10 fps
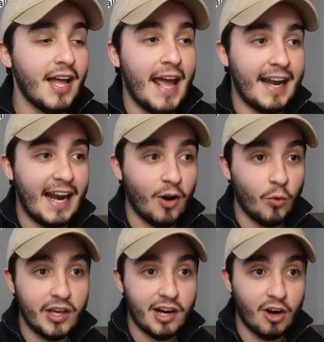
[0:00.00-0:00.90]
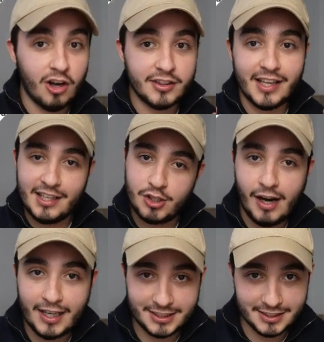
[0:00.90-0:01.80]
And now we are on the
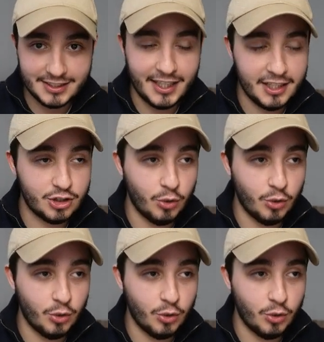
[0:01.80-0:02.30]
interaction stage.